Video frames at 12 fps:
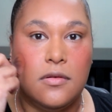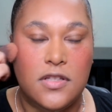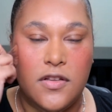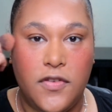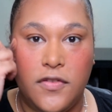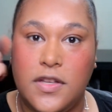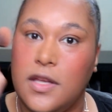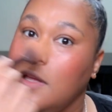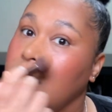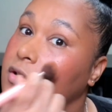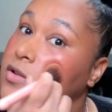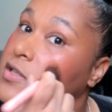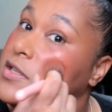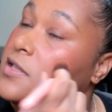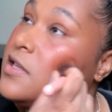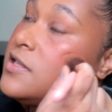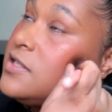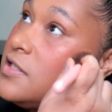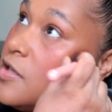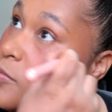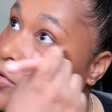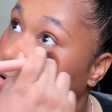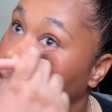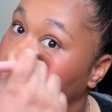to 15 years is
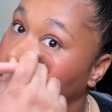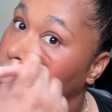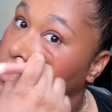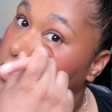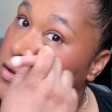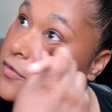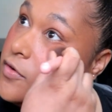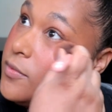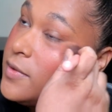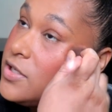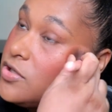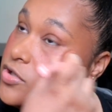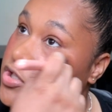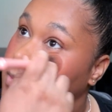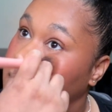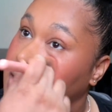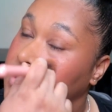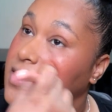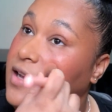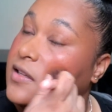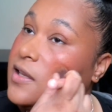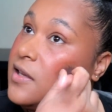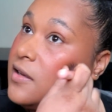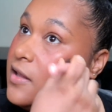typical for research to be
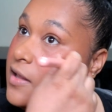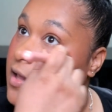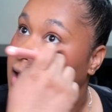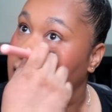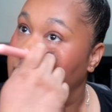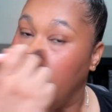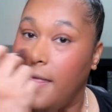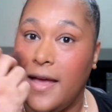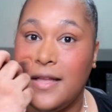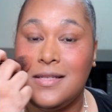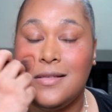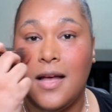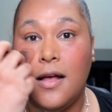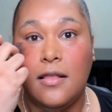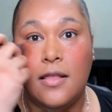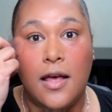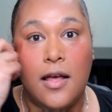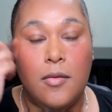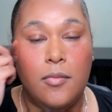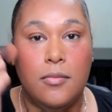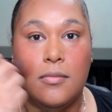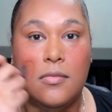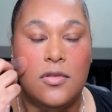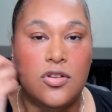conducted, and that it's not that
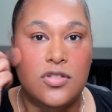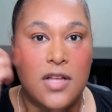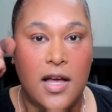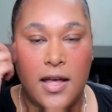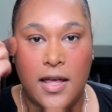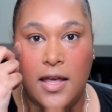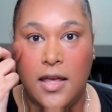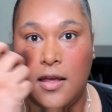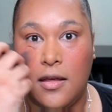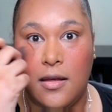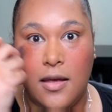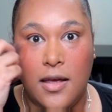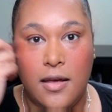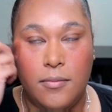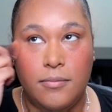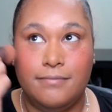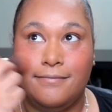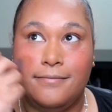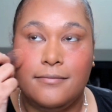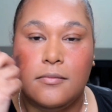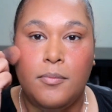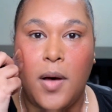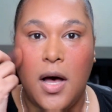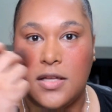there's not a
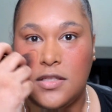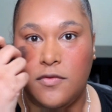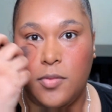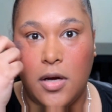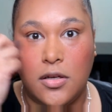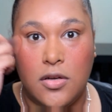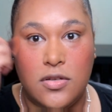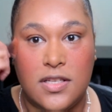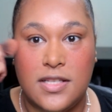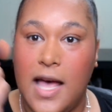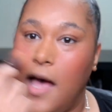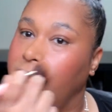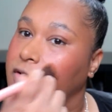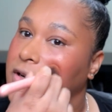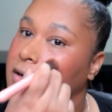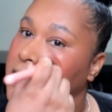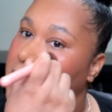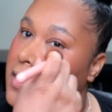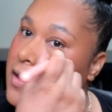positive prognosis after